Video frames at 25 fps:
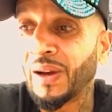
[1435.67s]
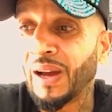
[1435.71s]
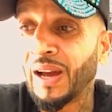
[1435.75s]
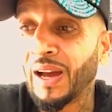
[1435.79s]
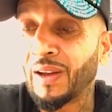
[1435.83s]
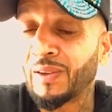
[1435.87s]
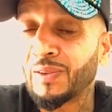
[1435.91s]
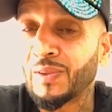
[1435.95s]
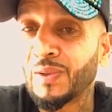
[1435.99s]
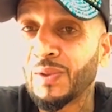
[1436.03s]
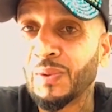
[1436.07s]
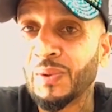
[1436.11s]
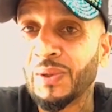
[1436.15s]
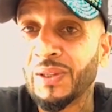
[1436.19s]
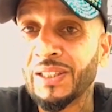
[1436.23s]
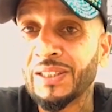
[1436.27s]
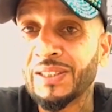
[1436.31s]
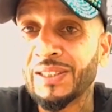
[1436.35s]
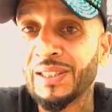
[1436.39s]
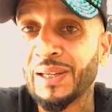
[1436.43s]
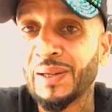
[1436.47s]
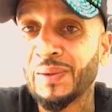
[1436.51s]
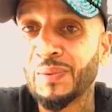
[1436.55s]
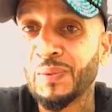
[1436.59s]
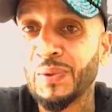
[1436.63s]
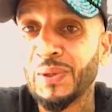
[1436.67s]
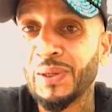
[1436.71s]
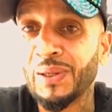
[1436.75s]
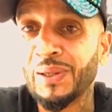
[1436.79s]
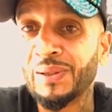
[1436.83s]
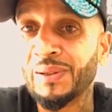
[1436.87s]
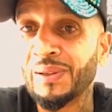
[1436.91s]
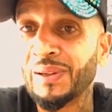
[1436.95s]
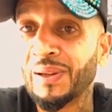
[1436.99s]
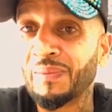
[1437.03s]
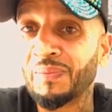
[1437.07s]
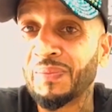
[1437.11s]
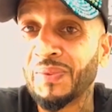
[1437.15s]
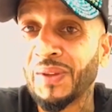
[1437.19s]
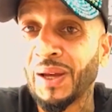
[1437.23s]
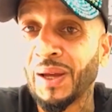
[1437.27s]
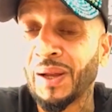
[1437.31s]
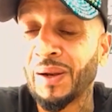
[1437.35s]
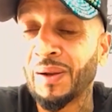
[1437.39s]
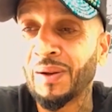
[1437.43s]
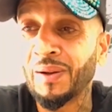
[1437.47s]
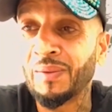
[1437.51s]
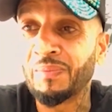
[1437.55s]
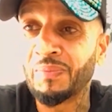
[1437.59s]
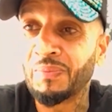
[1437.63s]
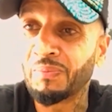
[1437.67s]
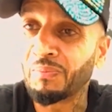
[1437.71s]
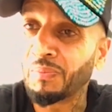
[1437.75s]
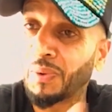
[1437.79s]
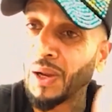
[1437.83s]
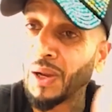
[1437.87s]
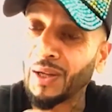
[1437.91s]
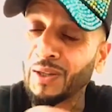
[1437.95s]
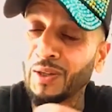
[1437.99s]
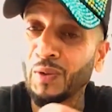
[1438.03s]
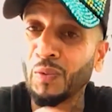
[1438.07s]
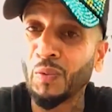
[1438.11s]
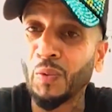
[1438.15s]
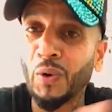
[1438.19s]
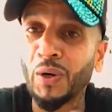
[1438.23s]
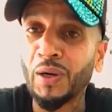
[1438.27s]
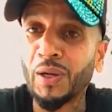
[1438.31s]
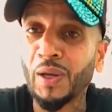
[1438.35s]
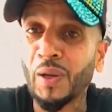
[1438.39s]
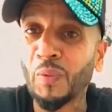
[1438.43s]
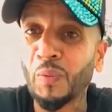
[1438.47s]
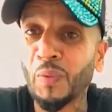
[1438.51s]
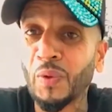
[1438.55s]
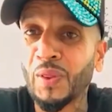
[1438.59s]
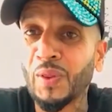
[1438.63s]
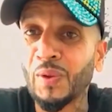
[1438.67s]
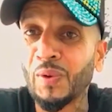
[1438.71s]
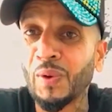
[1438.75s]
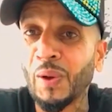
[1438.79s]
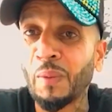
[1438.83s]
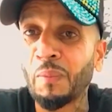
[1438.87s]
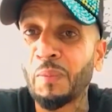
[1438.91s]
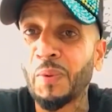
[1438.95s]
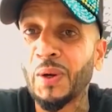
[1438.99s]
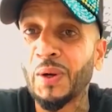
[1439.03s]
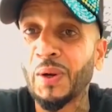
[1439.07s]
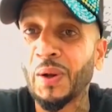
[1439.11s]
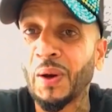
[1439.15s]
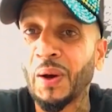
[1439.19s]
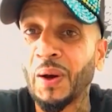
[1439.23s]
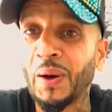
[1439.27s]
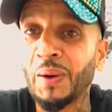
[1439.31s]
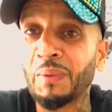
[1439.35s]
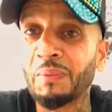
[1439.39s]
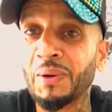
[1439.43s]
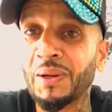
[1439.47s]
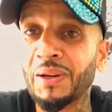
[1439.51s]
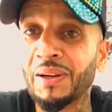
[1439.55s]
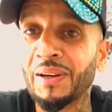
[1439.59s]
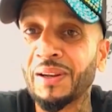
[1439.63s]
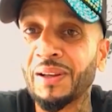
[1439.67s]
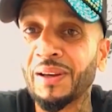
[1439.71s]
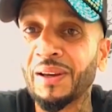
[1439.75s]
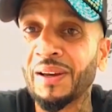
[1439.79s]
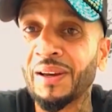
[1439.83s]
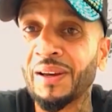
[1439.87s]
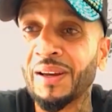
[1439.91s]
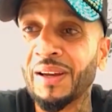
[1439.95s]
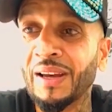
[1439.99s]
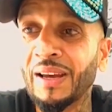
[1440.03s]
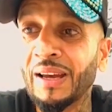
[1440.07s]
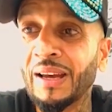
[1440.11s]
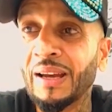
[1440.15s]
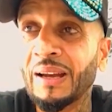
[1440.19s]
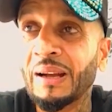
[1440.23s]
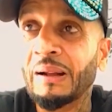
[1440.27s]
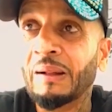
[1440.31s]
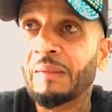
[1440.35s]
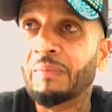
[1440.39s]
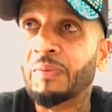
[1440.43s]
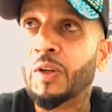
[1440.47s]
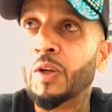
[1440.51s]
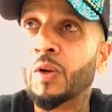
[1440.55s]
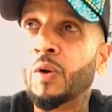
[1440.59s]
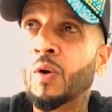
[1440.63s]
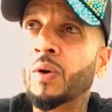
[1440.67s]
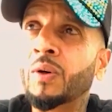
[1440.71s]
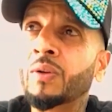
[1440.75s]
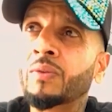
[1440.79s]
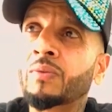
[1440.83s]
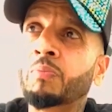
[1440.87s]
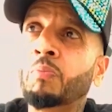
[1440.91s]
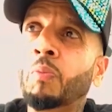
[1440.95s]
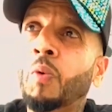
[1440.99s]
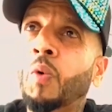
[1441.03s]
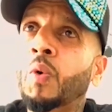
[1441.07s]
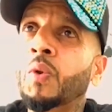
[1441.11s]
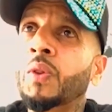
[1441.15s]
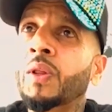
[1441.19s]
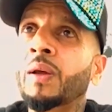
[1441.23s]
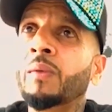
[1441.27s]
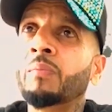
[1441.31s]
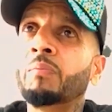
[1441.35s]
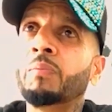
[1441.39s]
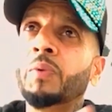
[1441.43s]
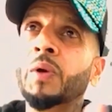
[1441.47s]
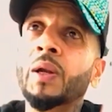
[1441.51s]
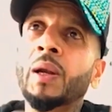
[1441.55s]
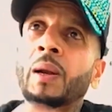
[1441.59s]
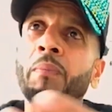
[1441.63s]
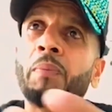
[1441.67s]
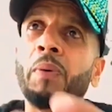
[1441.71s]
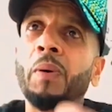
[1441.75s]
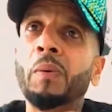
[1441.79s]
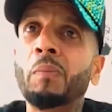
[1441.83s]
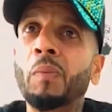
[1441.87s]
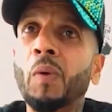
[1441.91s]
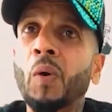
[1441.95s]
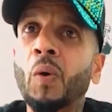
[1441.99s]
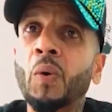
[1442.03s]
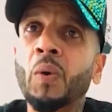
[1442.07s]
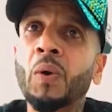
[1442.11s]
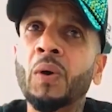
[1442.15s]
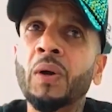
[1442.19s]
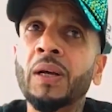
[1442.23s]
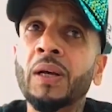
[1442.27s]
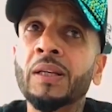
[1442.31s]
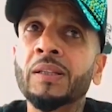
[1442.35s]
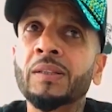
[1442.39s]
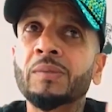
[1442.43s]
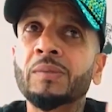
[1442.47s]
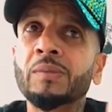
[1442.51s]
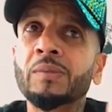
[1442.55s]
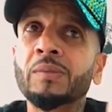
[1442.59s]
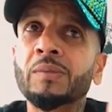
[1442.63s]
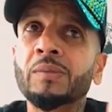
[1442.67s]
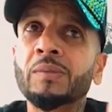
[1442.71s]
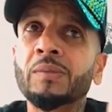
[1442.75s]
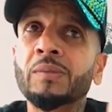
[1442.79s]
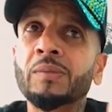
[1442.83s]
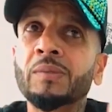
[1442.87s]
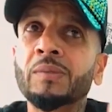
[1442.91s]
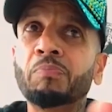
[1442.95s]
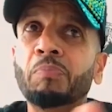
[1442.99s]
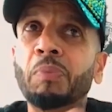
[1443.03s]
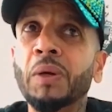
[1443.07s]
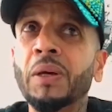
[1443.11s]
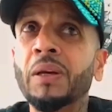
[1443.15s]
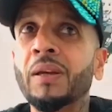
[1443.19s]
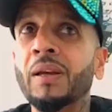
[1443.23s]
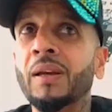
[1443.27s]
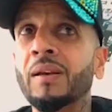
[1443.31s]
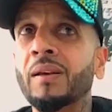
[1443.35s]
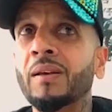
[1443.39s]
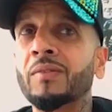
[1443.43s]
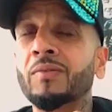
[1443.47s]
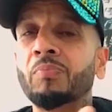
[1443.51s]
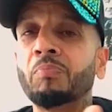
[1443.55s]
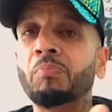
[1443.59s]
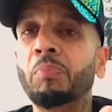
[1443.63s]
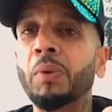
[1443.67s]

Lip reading: out to us, and we had a pleasure working with you every time. And it's more than being a promoter. It's being